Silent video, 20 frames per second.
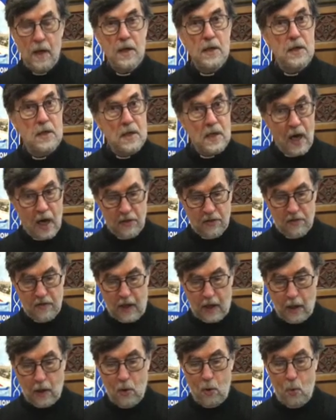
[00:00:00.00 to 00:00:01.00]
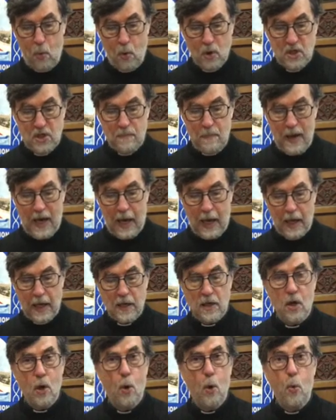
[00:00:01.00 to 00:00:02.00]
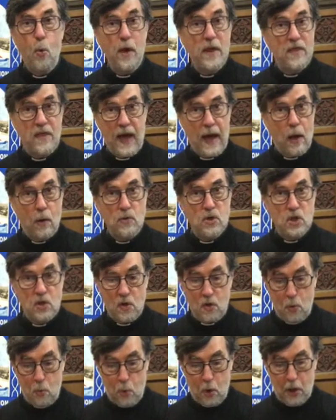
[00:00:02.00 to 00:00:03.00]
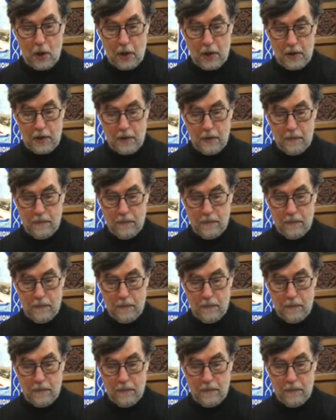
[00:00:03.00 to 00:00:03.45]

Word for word: Nothing was made without the Word.